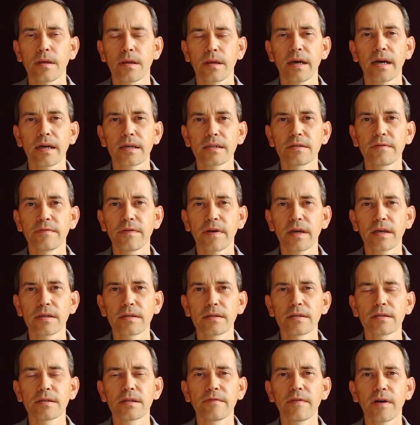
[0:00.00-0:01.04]

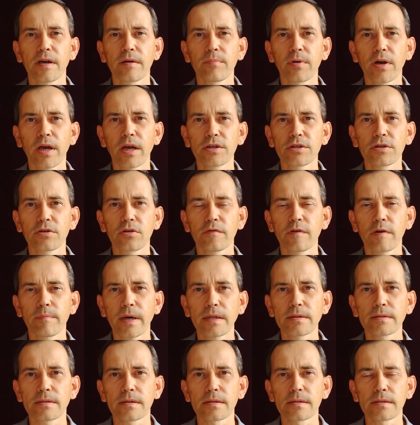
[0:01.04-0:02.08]
Activate the vibration of
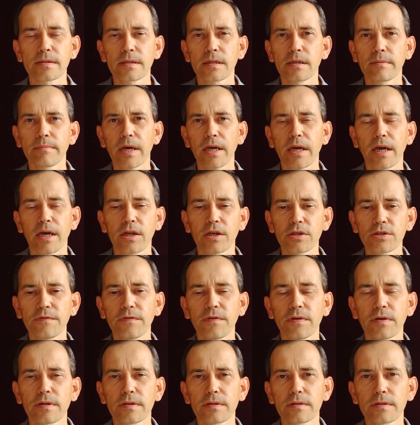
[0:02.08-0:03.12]
abundance in my energy
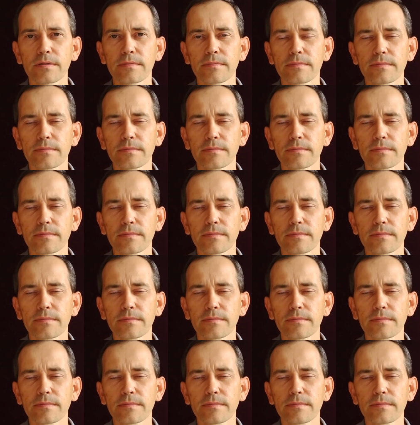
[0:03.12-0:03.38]
field.